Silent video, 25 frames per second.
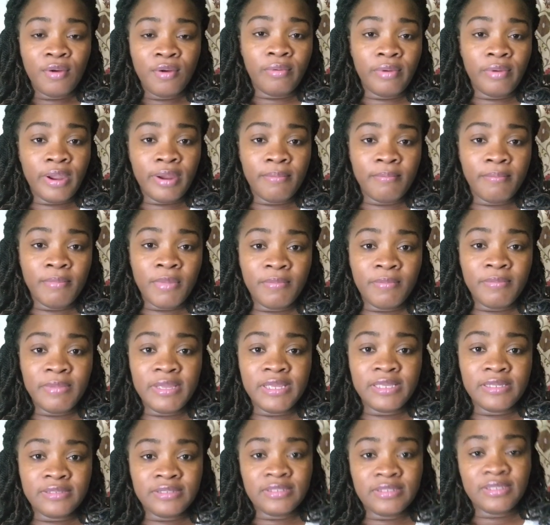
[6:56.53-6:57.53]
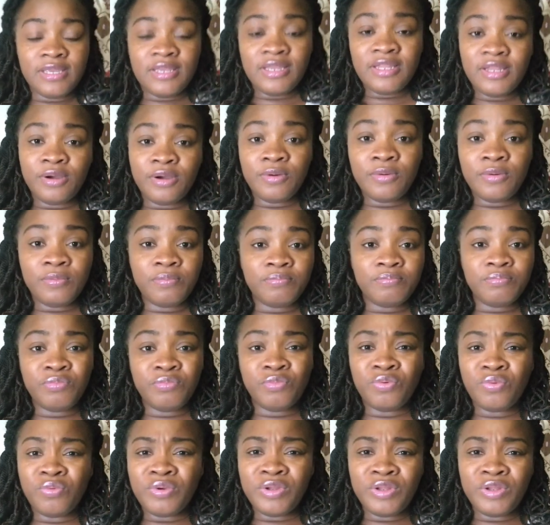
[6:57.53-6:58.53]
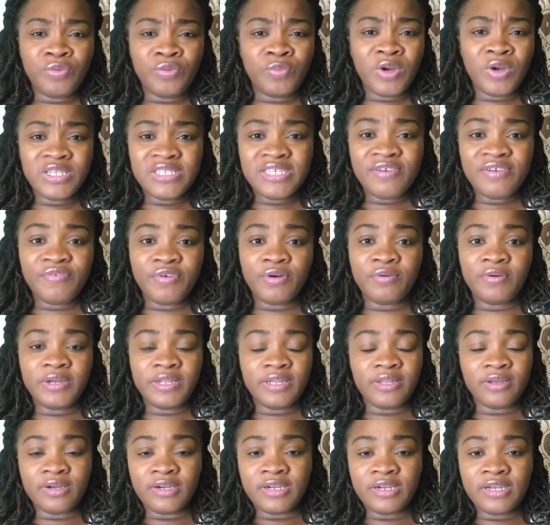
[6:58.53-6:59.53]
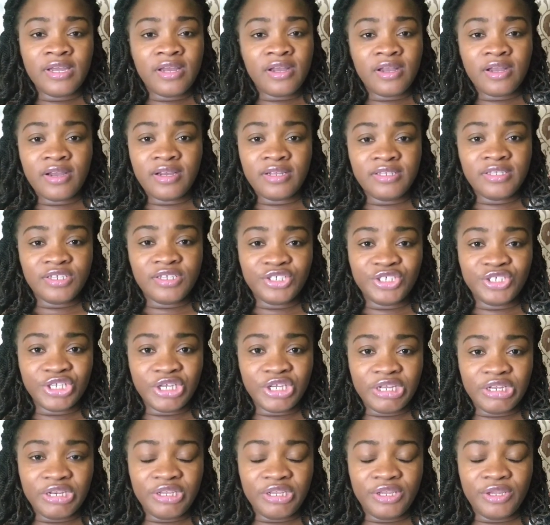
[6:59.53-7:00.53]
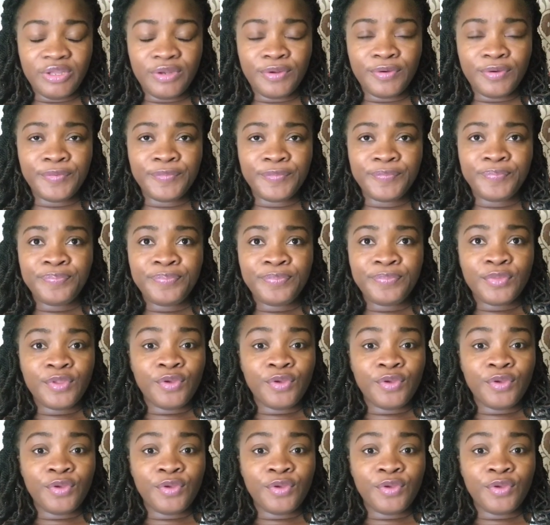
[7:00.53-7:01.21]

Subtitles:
where mummies, in whatever weather condition,